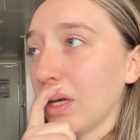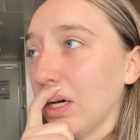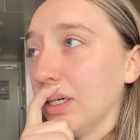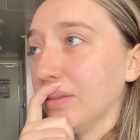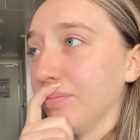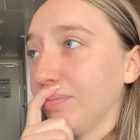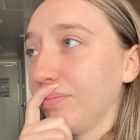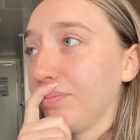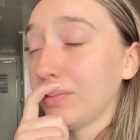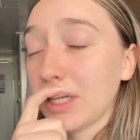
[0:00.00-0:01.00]
Um,
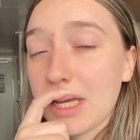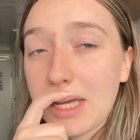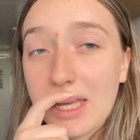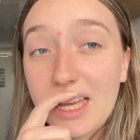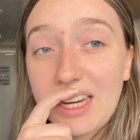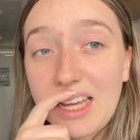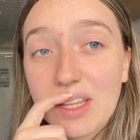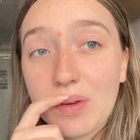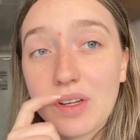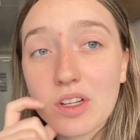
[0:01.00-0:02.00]
and yeah,
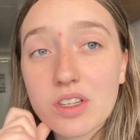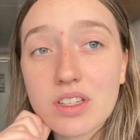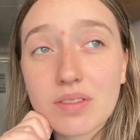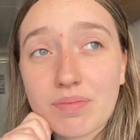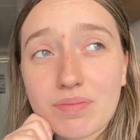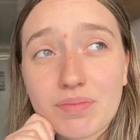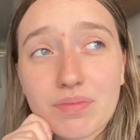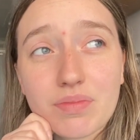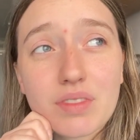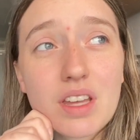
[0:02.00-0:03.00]
then we just,
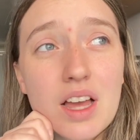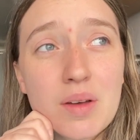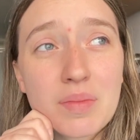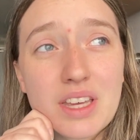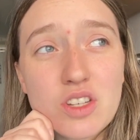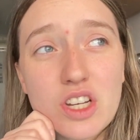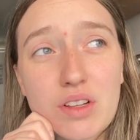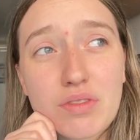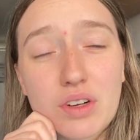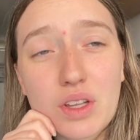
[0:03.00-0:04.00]
um, can
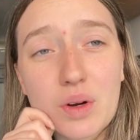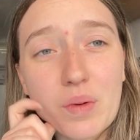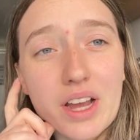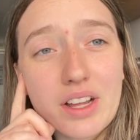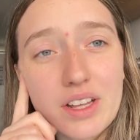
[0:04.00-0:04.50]
chill for a little while.